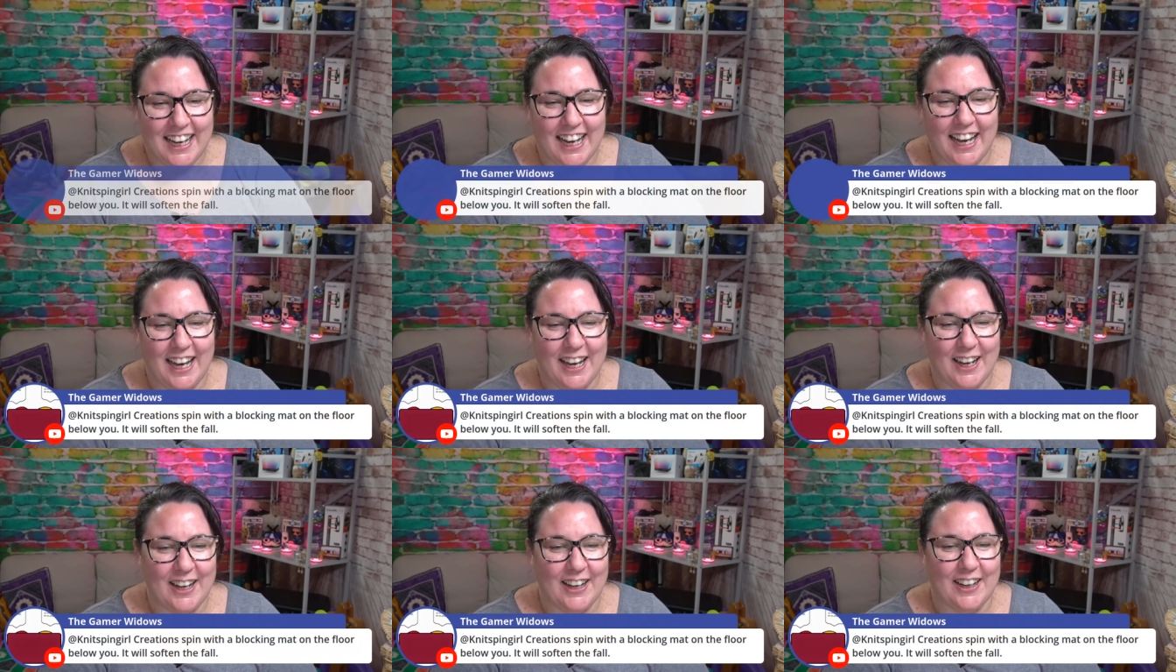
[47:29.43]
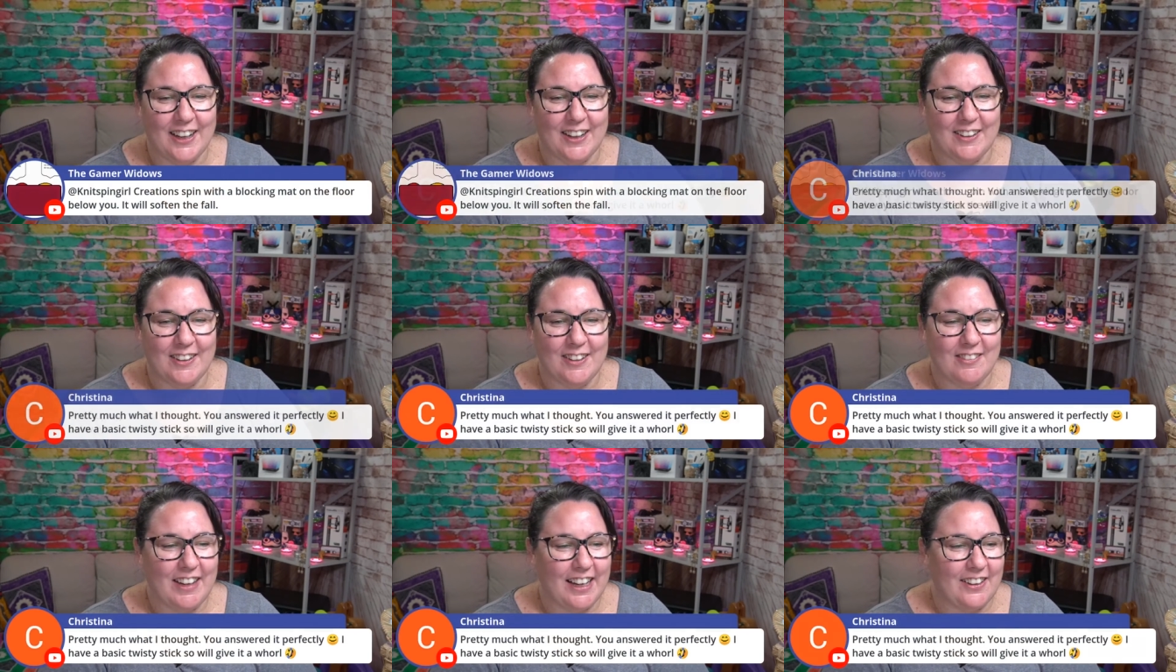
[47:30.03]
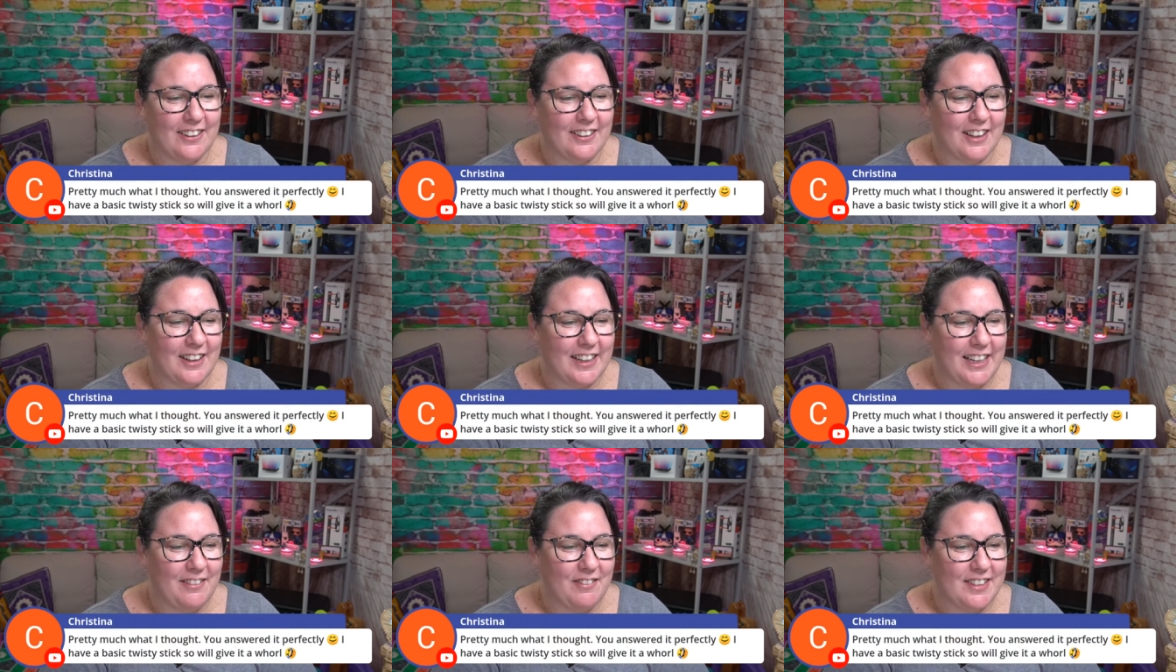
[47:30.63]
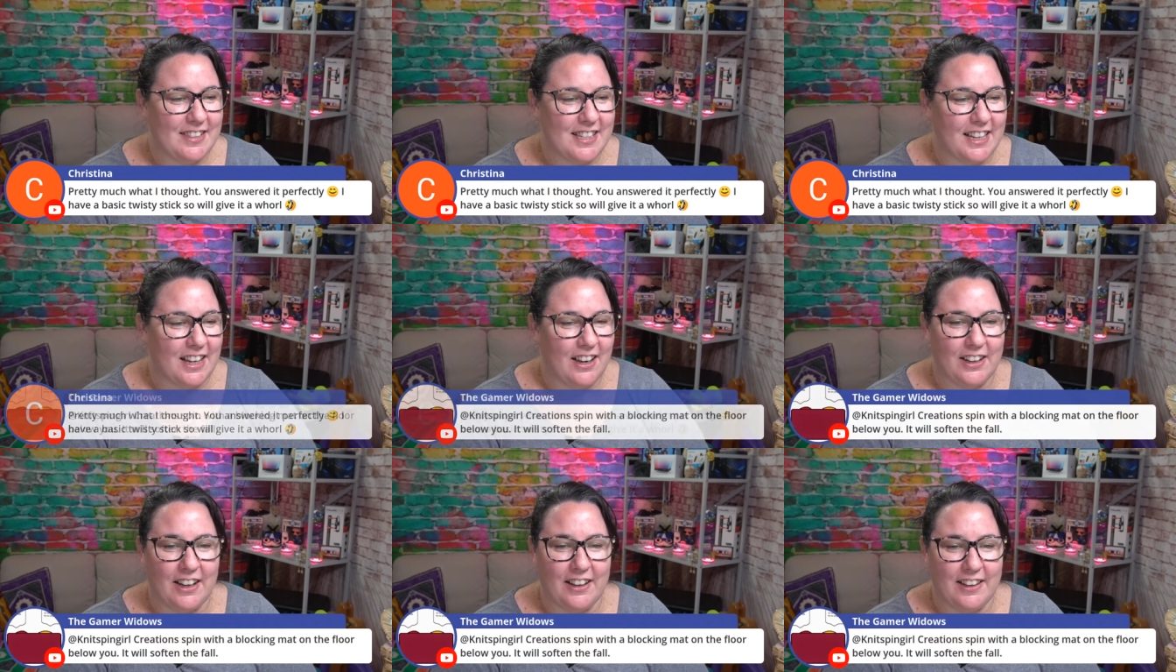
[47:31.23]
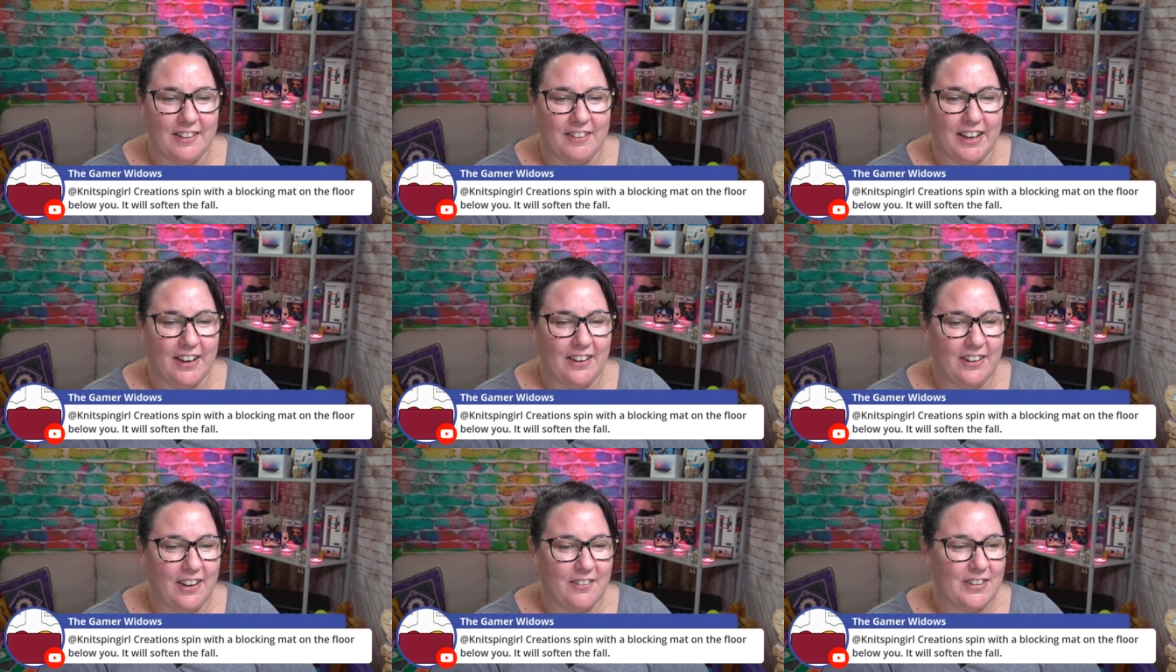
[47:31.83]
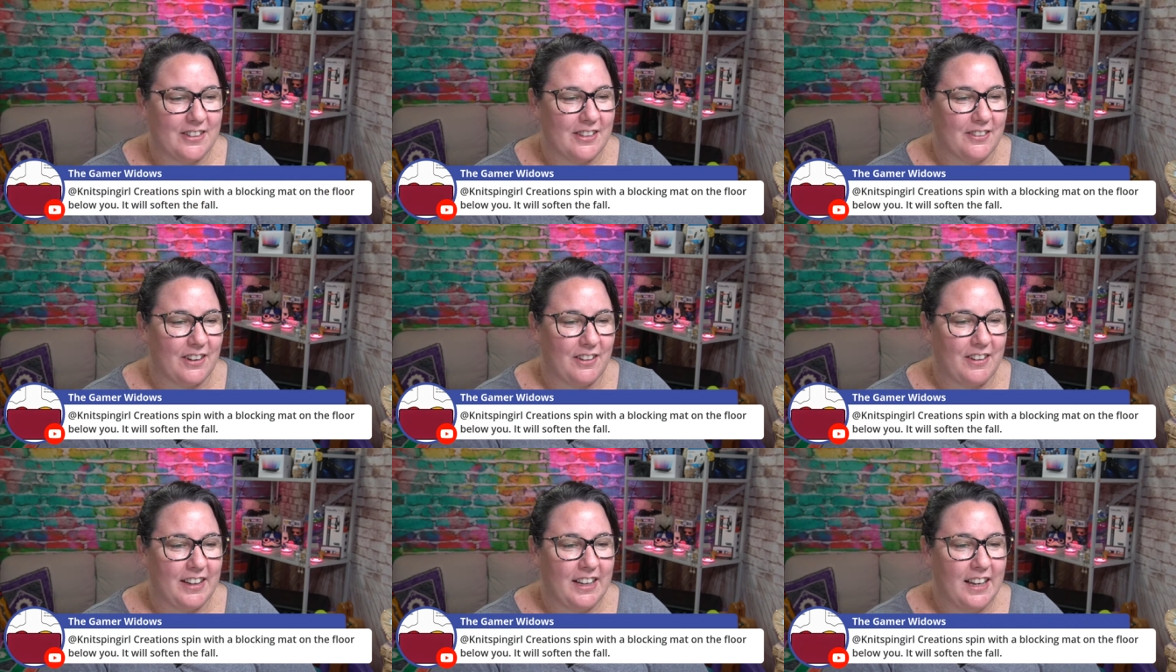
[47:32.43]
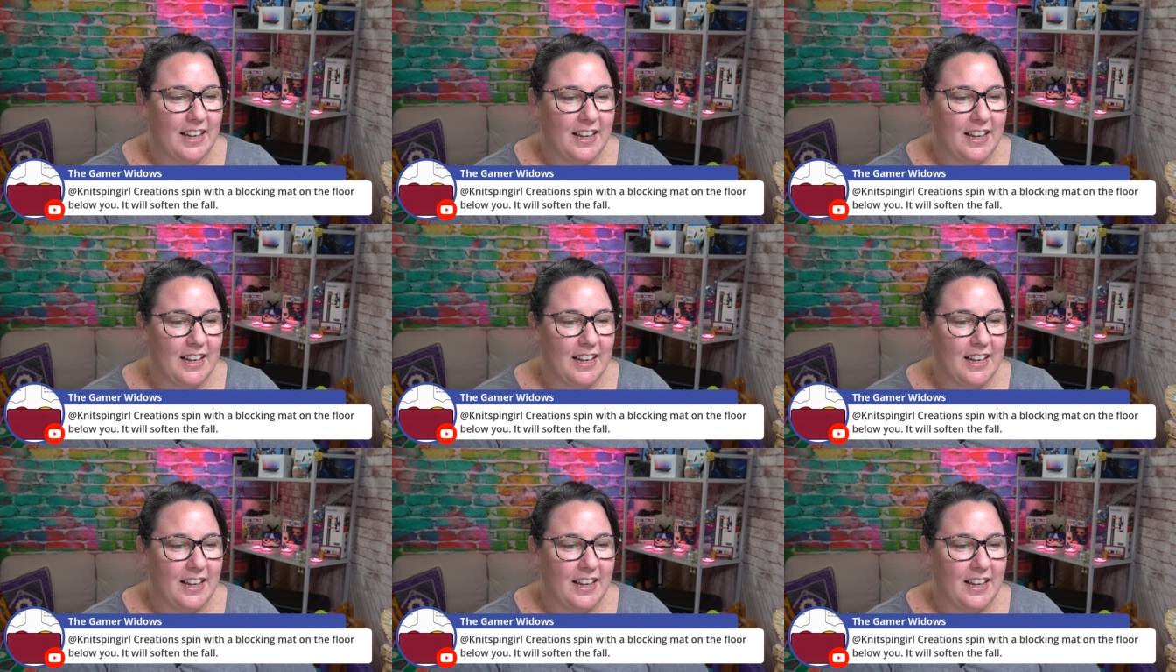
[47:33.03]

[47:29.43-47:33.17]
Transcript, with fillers: Uh, oh, hang on. I keep missing. Oh, no. There we go. I wasn't the right one.